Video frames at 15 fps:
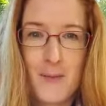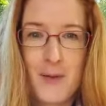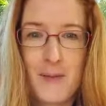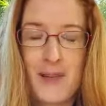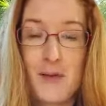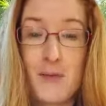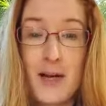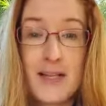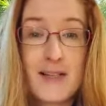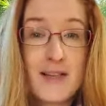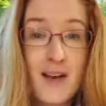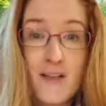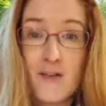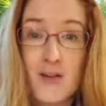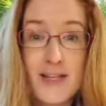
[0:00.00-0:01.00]
I mean, the ones that
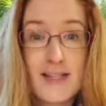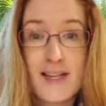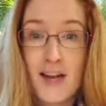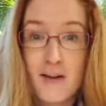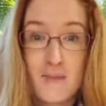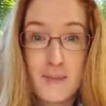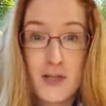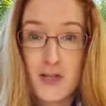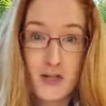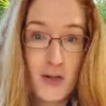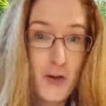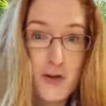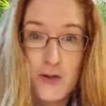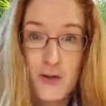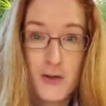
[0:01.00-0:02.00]
I've already set up to show
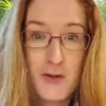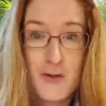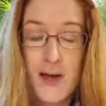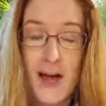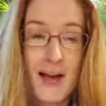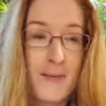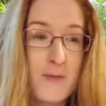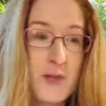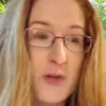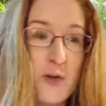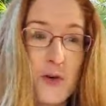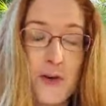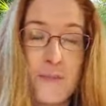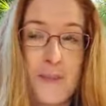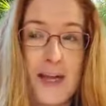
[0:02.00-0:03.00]
you
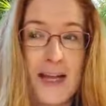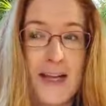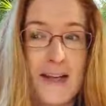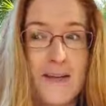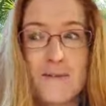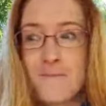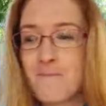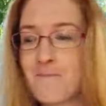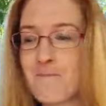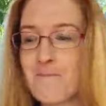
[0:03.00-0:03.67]
took me